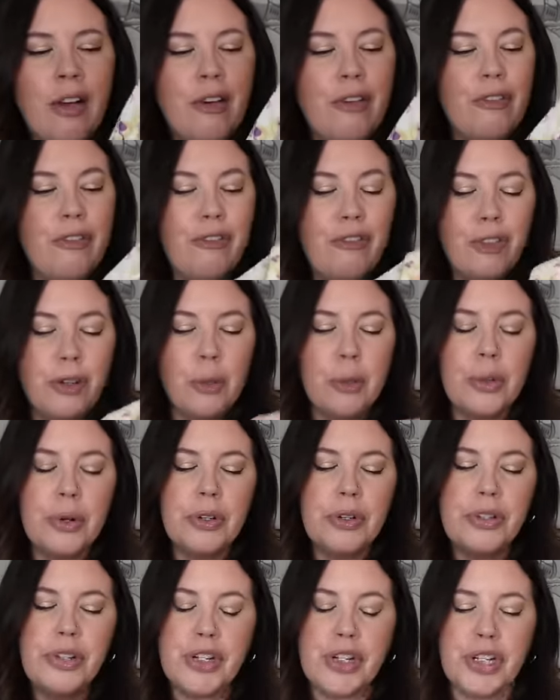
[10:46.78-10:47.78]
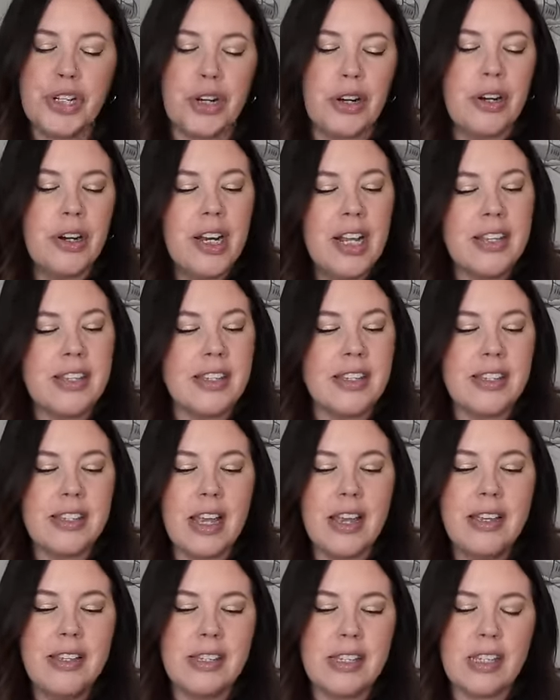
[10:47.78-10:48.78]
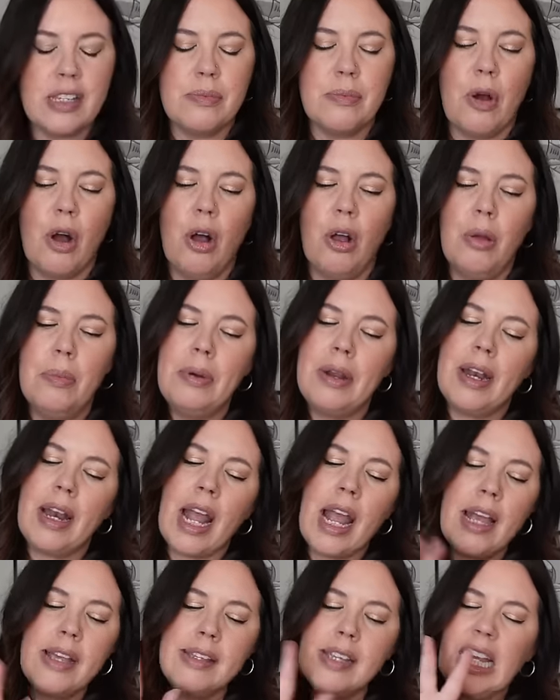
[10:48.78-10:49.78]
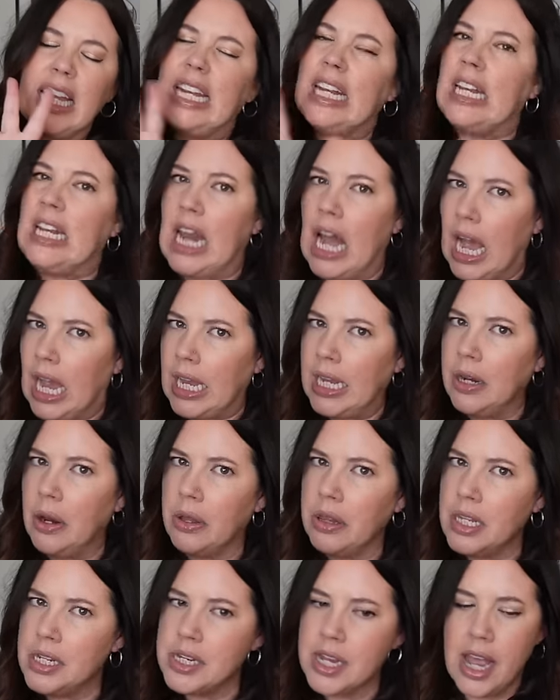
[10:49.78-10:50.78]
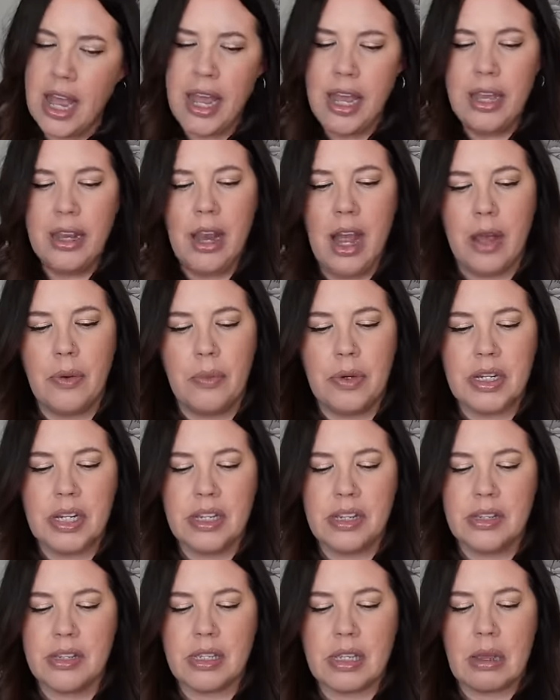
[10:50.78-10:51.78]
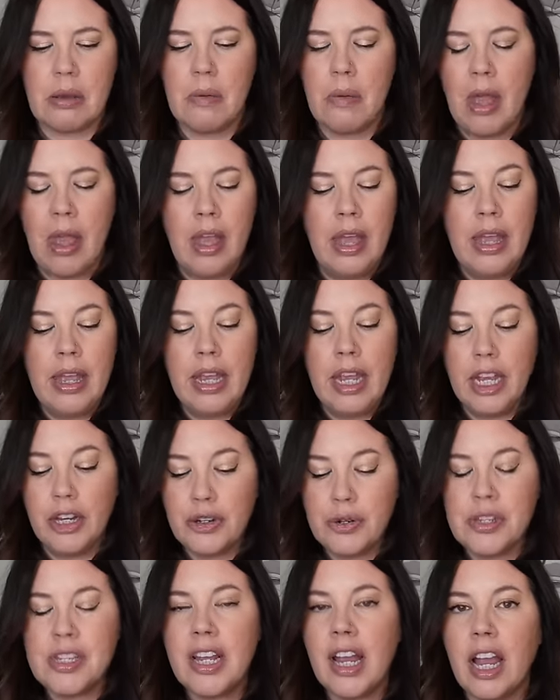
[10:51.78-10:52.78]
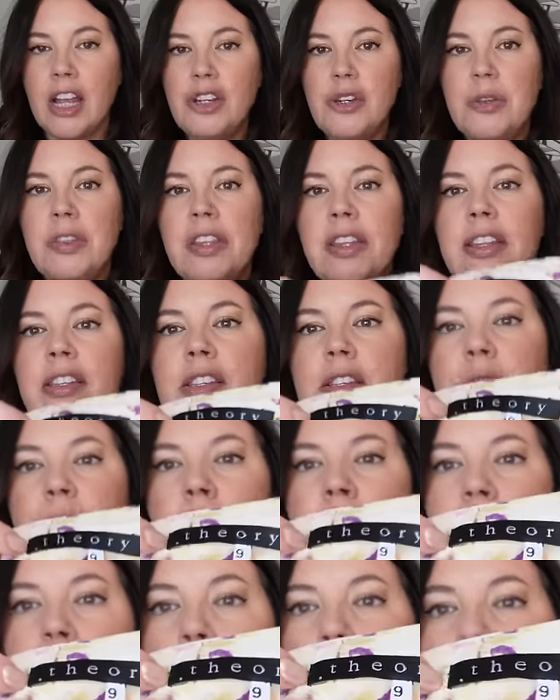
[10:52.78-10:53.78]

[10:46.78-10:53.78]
floral shirt. It's a size small, but it has like a nine on the tag, which is interesting. I do think this is one of the